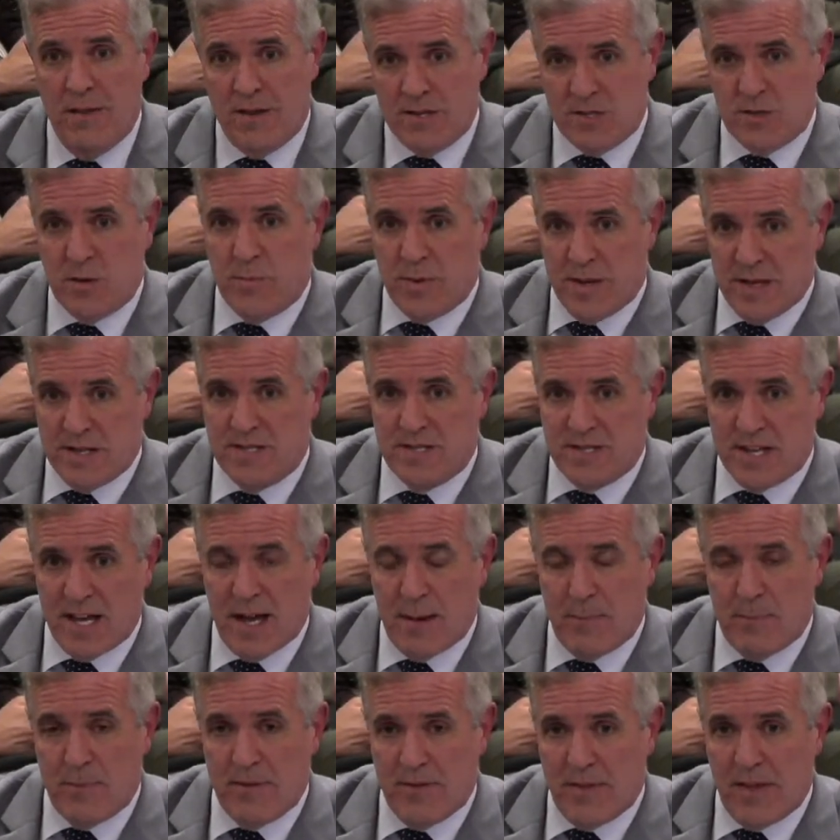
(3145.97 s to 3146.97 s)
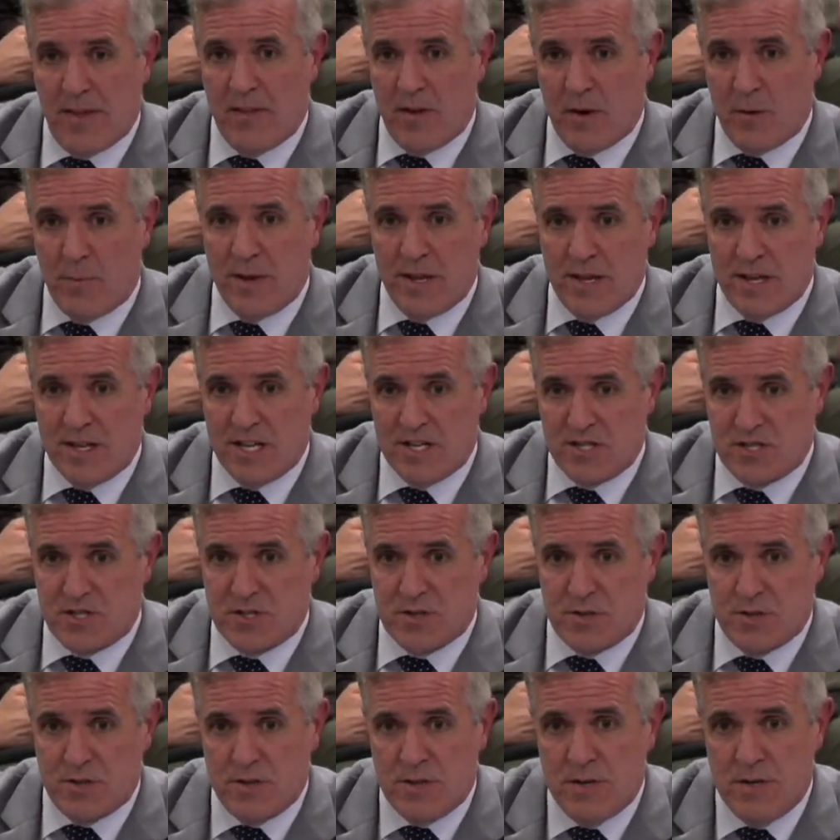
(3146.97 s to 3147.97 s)
this would be a step, and then there'll be
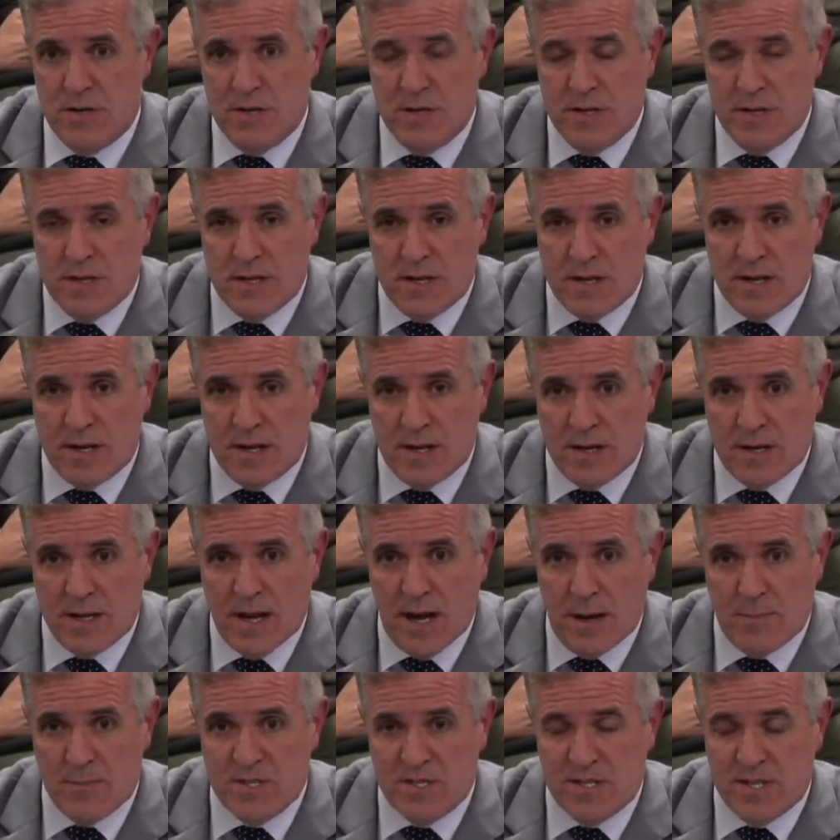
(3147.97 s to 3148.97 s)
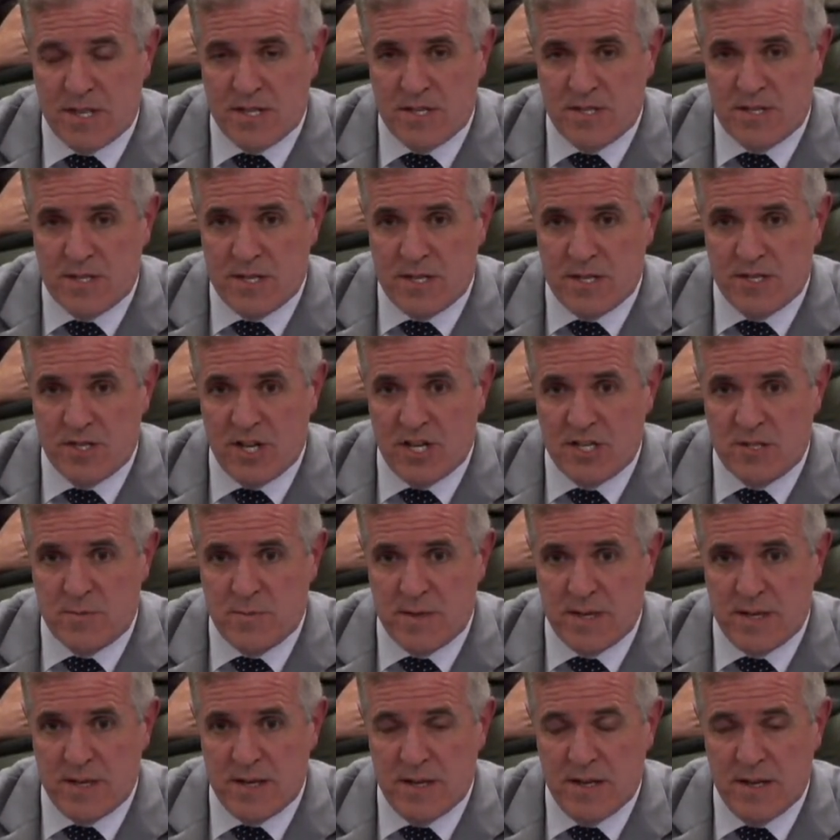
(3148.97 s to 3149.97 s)
additional compensation
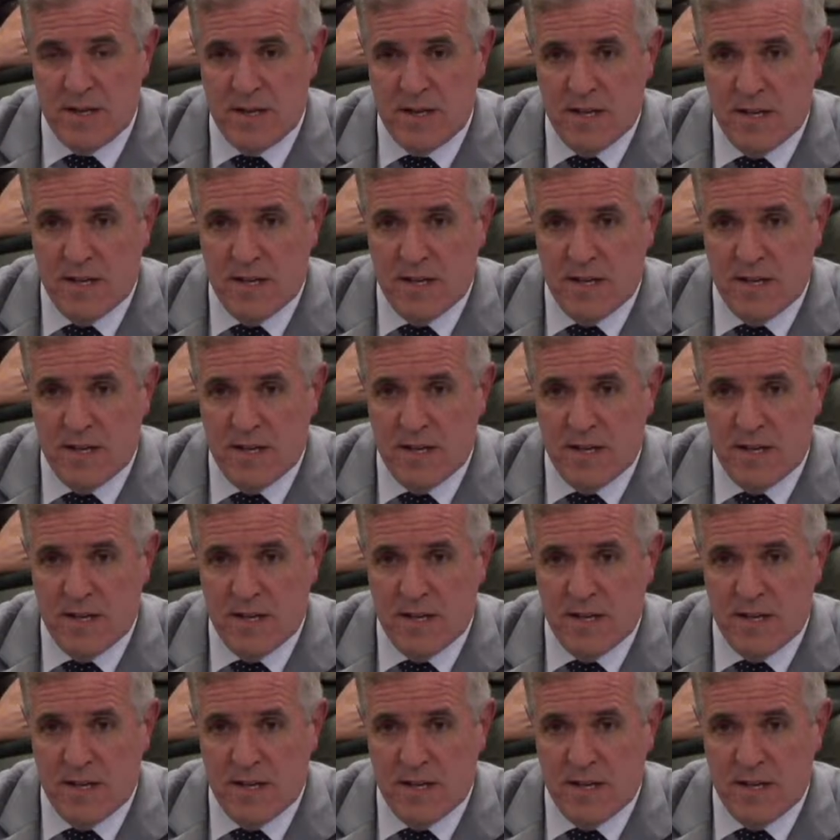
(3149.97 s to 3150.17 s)
adjustment